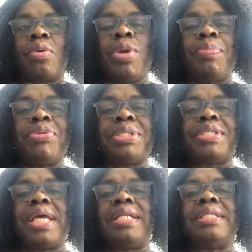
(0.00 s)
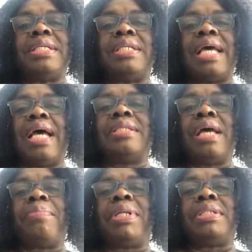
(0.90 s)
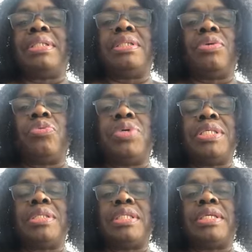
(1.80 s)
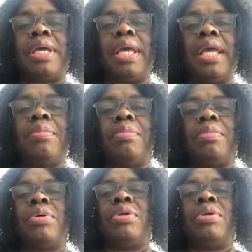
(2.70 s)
We presenting that ability to reason to him,